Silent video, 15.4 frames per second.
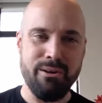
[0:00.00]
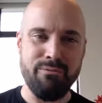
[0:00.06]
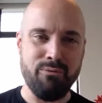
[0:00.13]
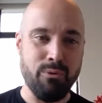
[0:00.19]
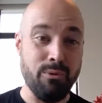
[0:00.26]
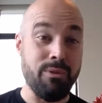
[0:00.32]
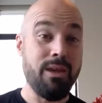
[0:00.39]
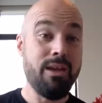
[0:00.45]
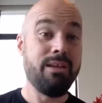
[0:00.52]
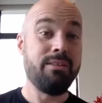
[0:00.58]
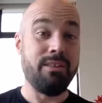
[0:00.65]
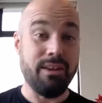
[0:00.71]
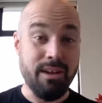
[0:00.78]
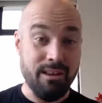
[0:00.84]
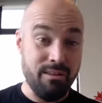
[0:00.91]
for
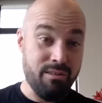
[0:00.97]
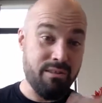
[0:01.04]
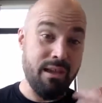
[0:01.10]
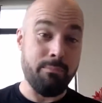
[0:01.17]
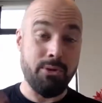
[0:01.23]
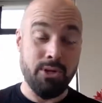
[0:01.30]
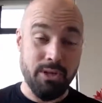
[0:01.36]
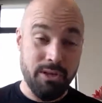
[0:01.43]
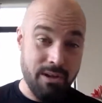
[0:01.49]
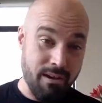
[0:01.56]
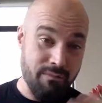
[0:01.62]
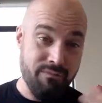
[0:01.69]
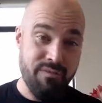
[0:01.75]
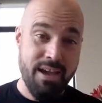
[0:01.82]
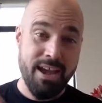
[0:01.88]
the consumption
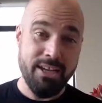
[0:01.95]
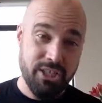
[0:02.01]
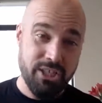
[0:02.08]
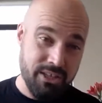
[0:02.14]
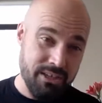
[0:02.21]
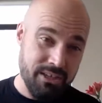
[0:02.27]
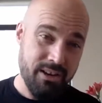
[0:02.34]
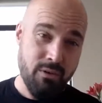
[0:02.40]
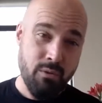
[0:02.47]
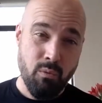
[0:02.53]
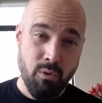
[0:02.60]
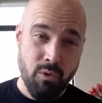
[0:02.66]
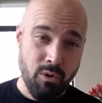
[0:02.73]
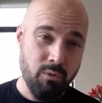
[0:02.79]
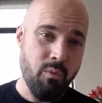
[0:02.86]
of fashion
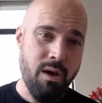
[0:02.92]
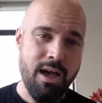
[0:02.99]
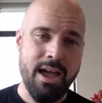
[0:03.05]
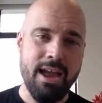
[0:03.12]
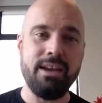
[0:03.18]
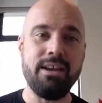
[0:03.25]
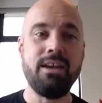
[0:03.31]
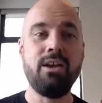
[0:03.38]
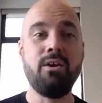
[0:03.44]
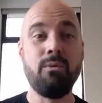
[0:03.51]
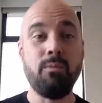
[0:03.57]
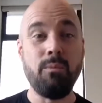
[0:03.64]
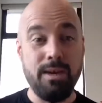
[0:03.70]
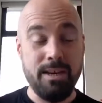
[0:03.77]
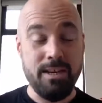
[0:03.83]
worldwide,
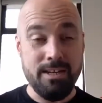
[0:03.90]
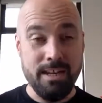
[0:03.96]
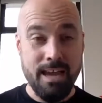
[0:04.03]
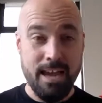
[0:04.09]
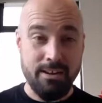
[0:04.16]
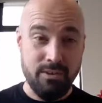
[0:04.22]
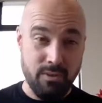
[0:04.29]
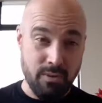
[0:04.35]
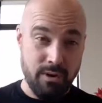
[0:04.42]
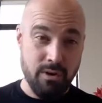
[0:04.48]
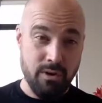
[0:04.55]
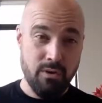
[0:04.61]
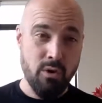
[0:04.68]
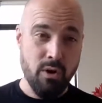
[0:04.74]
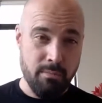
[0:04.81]
we need to get to an
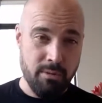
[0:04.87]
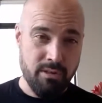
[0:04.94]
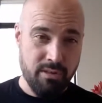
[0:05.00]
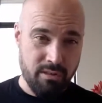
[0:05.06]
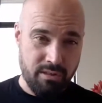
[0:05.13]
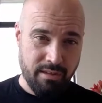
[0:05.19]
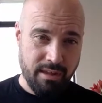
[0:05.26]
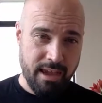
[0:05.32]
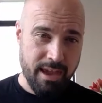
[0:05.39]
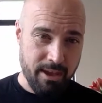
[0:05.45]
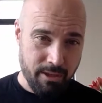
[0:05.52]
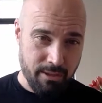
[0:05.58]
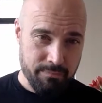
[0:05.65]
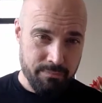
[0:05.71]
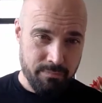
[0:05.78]
enormous
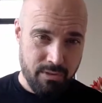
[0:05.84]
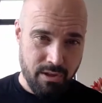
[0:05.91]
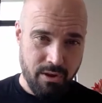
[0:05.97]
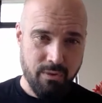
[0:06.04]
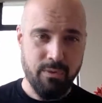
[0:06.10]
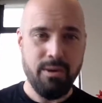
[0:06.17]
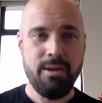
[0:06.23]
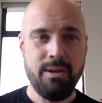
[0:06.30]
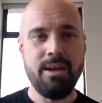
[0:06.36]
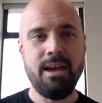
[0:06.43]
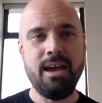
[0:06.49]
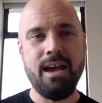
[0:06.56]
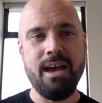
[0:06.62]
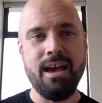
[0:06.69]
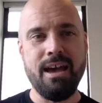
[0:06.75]
scale. So
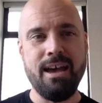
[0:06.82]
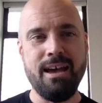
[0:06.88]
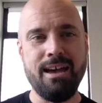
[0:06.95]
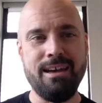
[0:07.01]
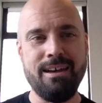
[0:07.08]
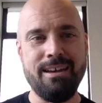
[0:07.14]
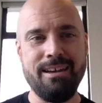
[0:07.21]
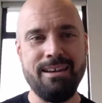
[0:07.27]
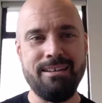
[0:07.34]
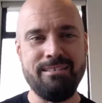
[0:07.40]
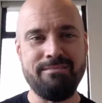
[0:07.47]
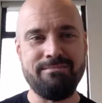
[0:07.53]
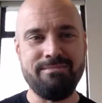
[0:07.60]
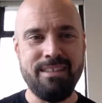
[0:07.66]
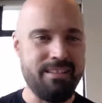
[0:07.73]

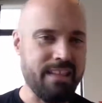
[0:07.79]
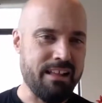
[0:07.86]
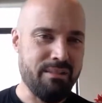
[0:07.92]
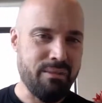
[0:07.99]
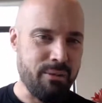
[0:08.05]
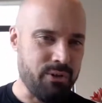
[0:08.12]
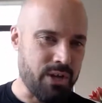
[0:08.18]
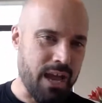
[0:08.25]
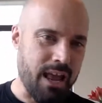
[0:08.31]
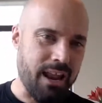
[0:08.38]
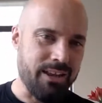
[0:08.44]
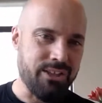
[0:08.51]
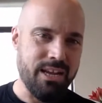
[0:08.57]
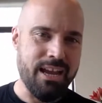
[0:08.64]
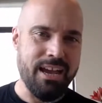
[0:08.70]
that's the
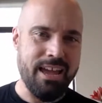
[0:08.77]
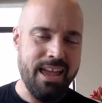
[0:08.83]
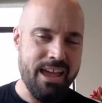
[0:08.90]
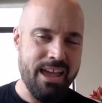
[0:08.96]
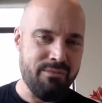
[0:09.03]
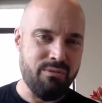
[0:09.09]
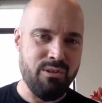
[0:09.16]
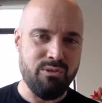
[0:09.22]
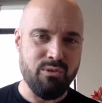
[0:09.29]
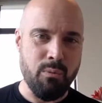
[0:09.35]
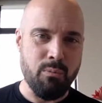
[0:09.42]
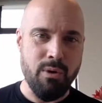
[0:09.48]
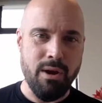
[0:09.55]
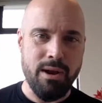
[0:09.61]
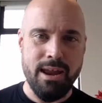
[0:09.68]
challenge ahead of this
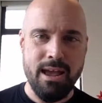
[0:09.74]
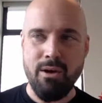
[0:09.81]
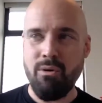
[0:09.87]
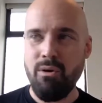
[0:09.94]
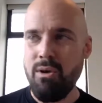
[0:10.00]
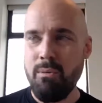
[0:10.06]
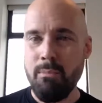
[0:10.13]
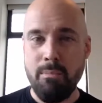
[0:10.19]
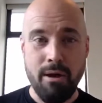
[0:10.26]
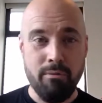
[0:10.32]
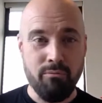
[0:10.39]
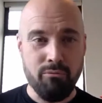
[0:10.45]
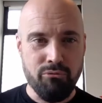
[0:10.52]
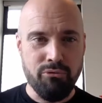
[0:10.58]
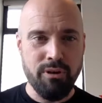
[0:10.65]
group right now,
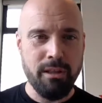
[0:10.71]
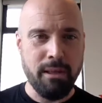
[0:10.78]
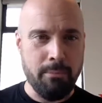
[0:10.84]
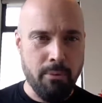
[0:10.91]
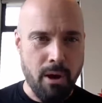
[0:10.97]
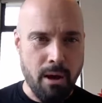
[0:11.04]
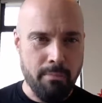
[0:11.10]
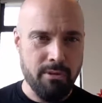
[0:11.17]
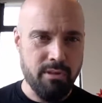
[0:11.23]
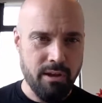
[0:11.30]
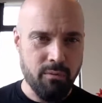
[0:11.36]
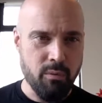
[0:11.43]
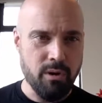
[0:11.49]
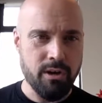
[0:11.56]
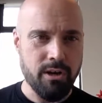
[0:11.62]
but really
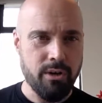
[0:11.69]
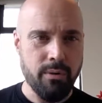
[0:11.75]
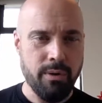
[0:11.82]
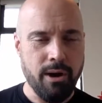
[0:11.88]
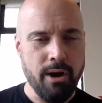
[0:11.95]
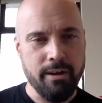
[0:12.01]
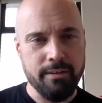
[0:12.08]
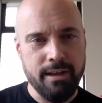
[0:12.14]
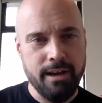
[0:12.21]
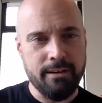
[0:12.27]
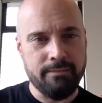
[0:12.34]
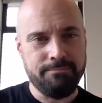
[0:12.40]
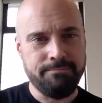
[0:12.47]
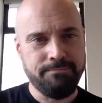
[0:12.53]
promising work going on there.